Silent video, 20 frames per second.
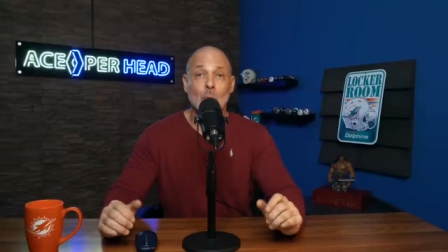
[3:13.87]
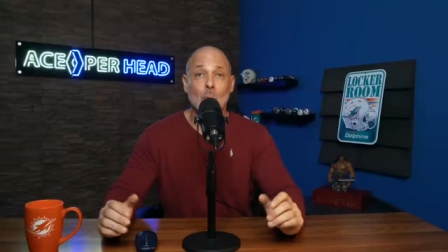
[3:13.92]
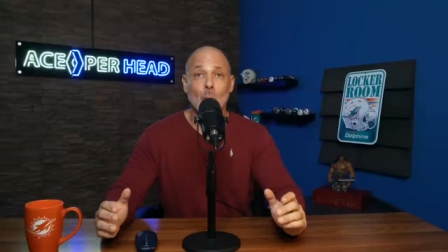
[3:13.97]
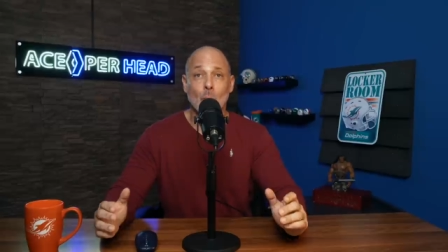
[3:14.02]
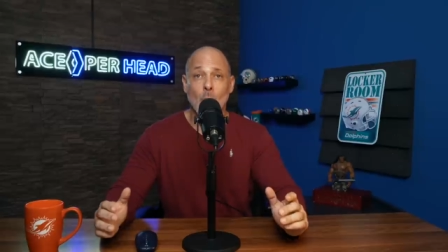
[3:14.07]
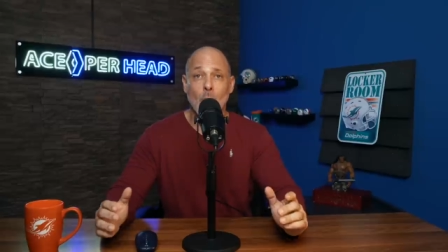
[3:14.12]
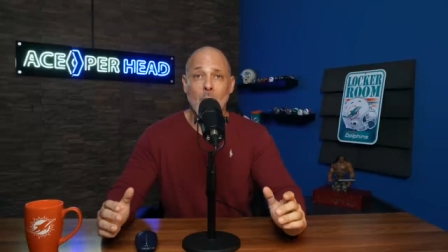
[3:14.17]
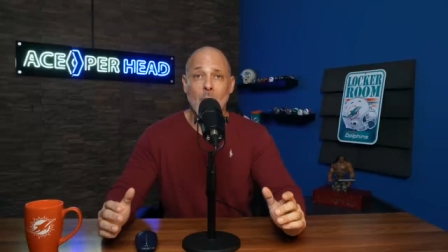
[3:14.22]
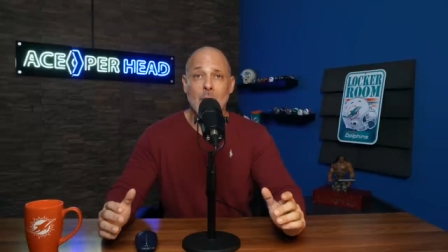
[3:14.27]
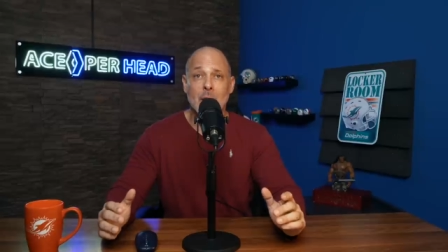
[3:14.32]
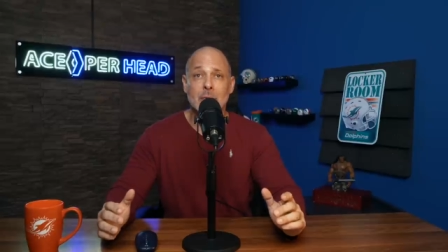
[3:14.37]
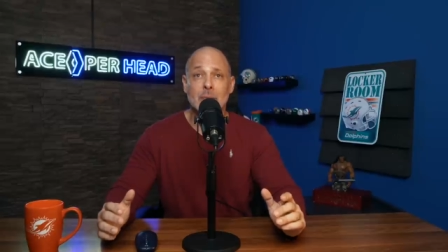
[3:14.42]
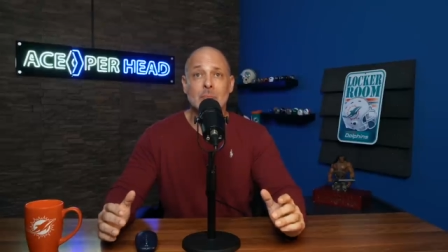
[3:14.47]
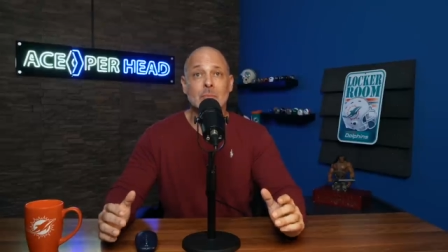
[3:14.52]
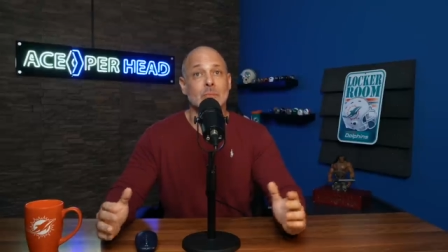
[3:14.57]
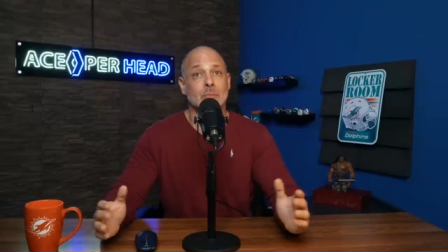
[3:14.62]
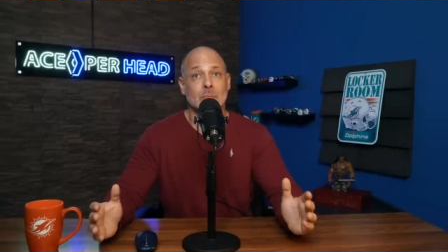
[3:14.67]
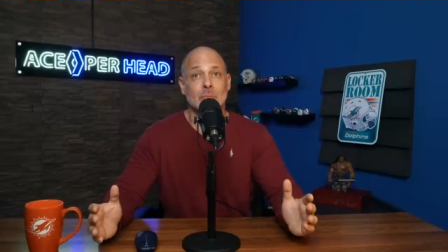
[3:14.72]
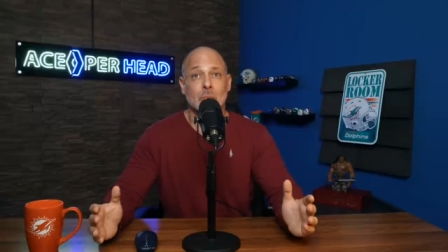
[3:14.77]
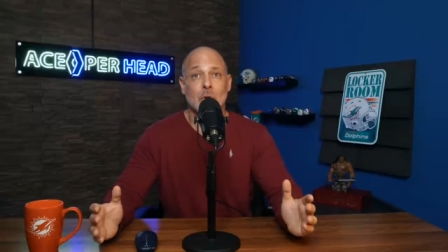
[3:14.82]
One,
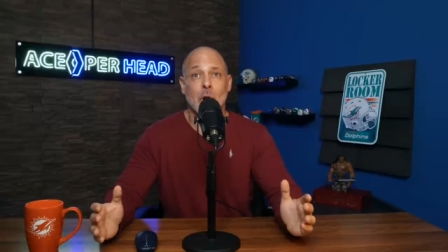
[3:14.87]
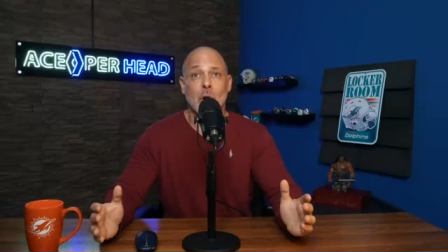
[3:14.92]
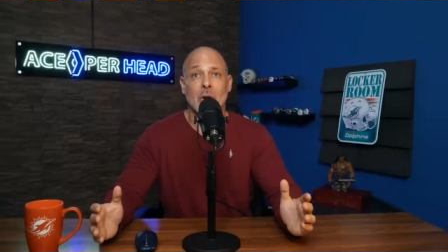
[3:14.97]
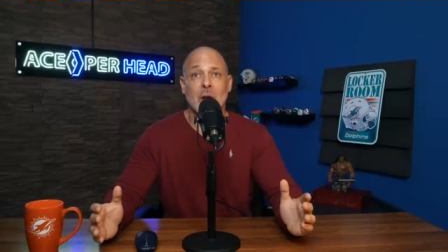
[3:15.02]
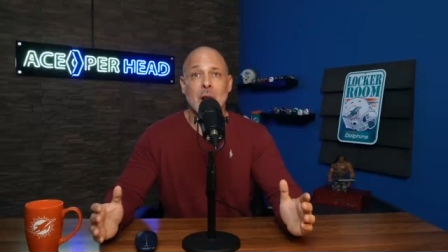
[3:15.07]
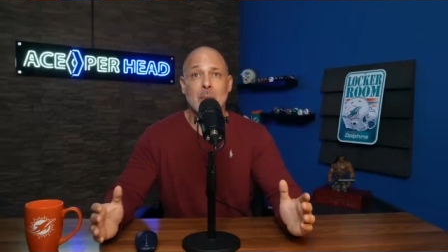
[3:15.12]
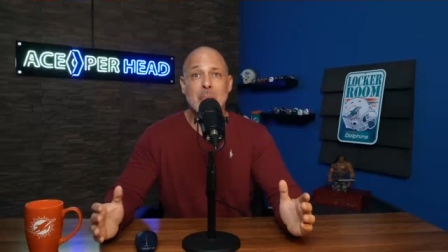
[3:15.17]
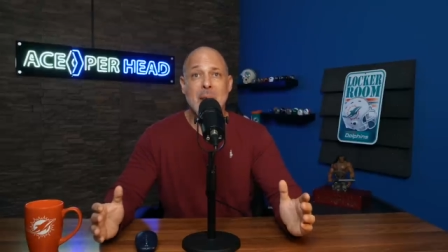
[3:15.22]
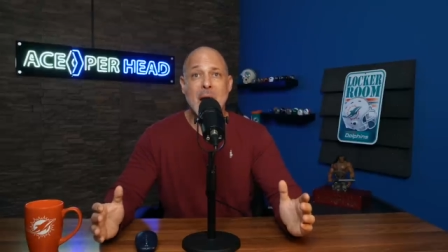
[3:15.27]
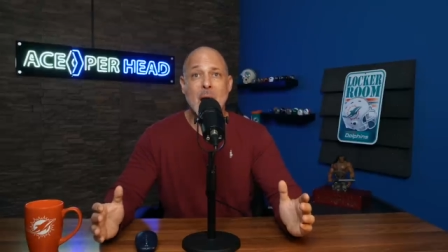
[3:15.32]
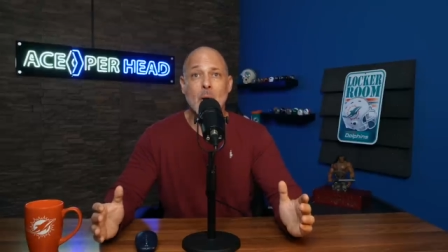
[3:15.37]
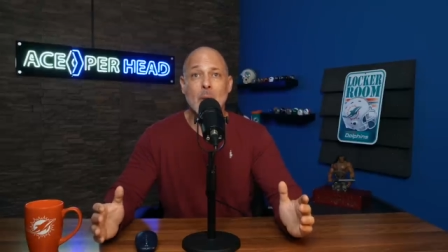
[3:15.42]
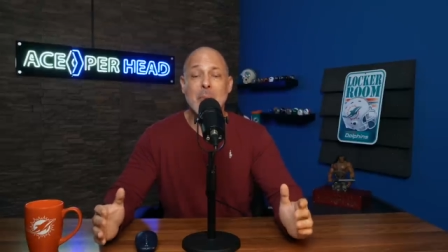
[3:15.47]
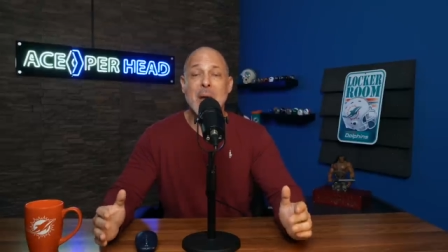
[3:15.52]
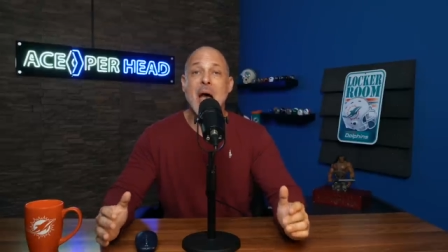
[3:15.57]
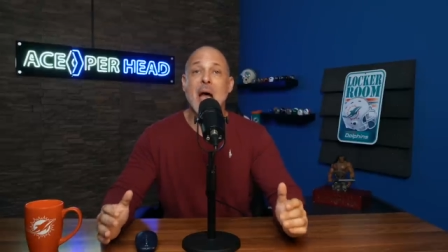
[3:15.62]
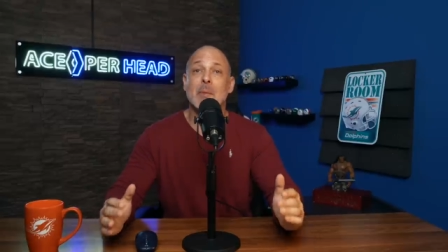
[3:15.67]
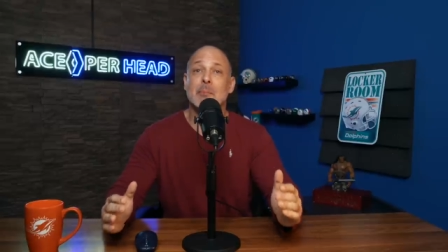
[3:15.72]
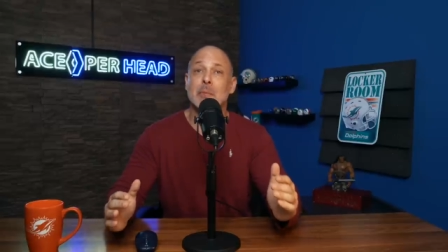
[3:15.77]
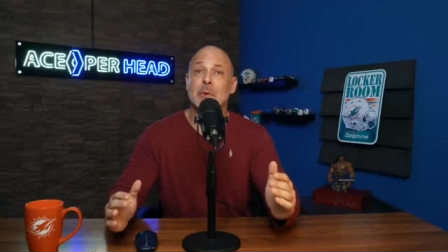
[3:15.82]
we don't got a power
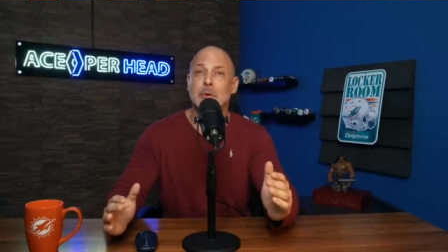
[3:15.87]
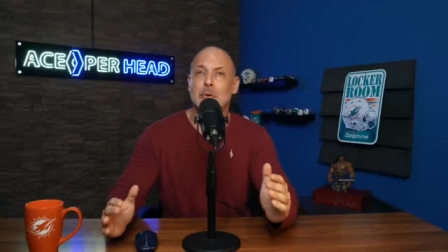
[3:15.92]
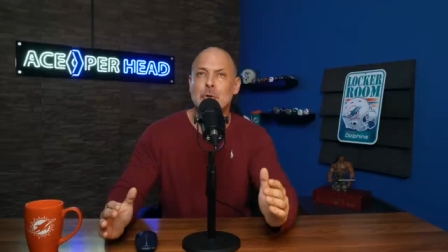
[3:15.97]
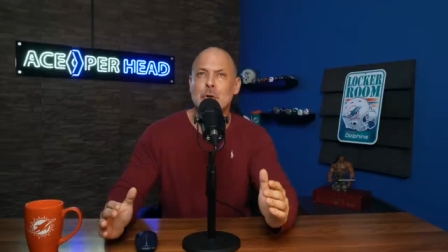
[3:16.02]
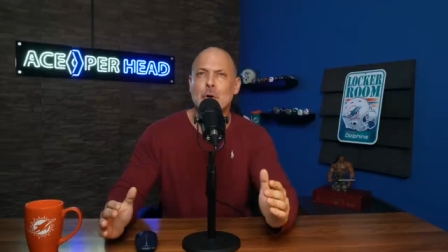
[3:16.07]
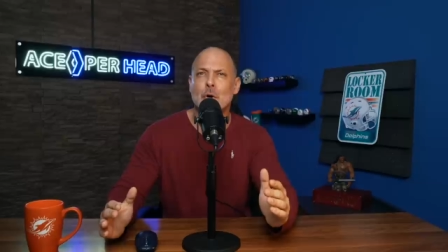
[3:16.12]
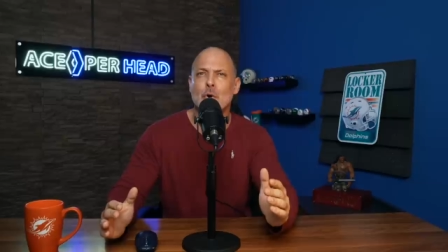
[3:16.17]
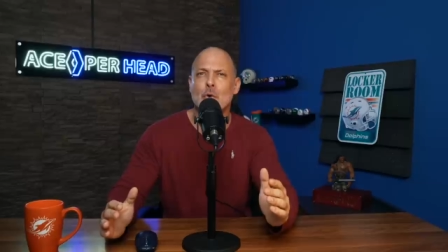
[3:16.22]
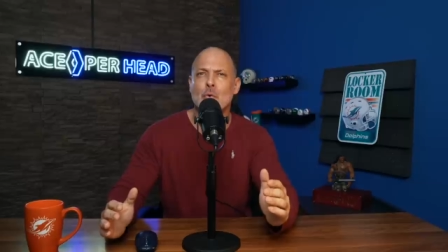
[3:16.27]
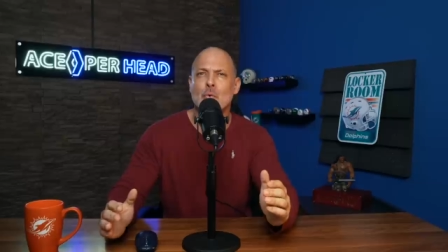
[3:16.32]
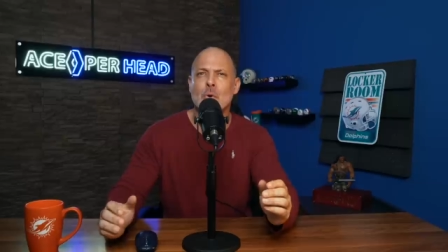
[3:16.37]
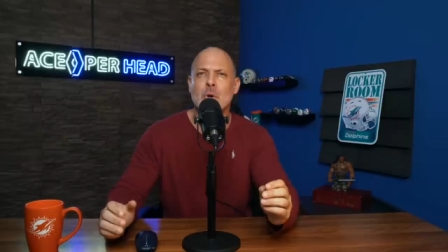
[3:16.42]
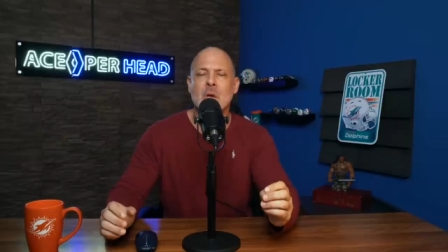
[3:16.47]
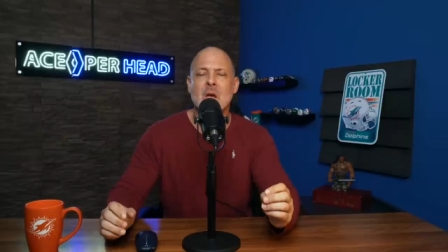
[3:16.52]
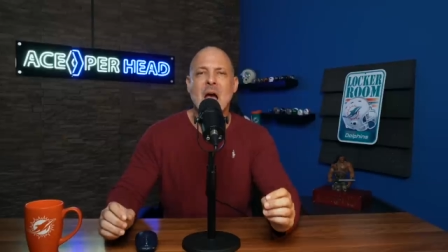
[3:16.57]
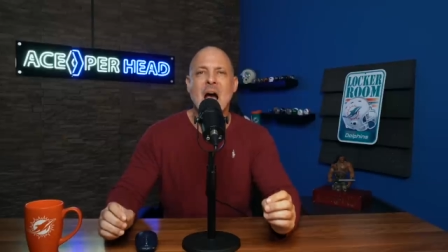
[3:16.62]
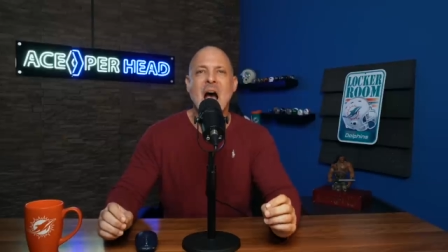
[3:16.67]
back, but two,